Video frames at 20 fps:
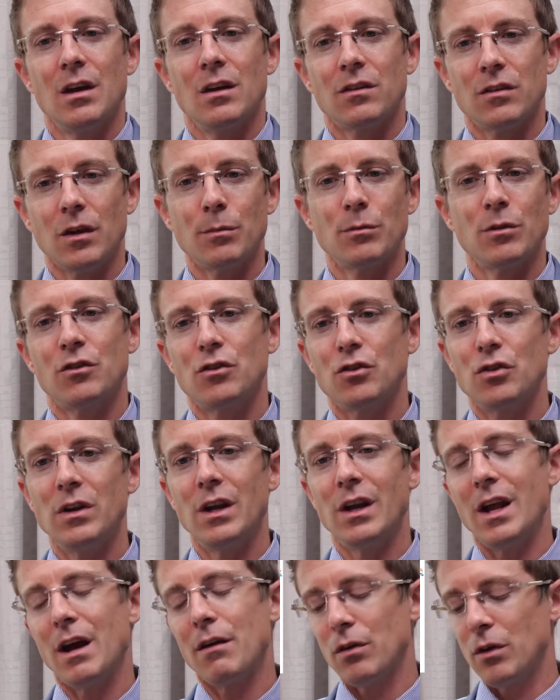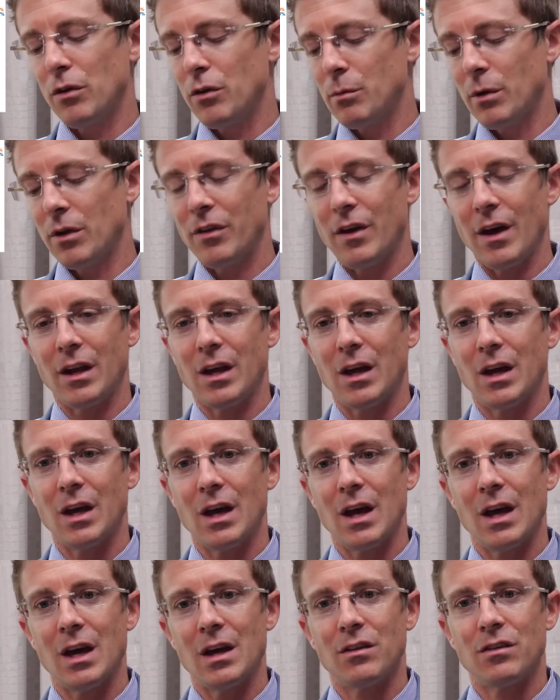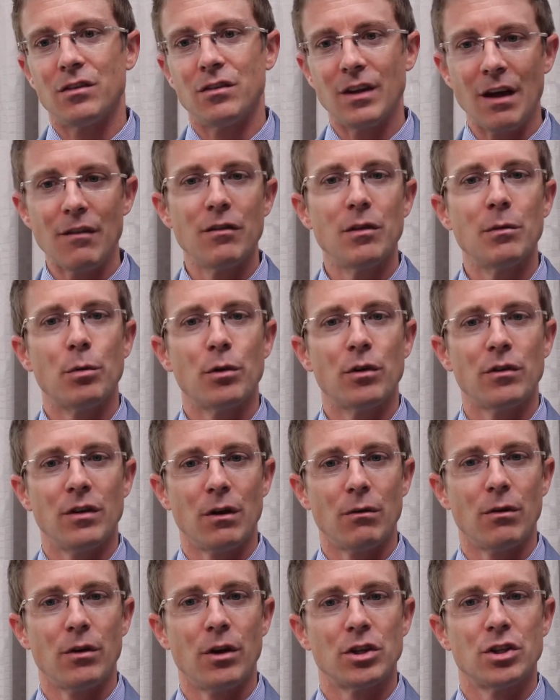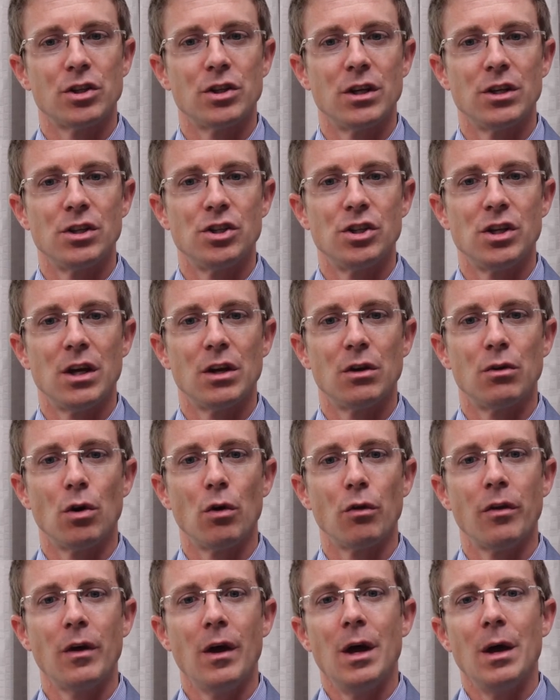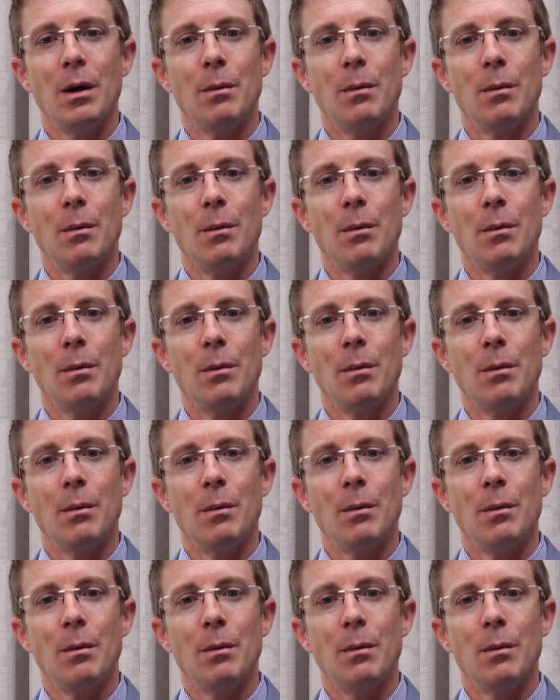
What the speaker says: subjects treated every other month had a 7% reduction in GA growth,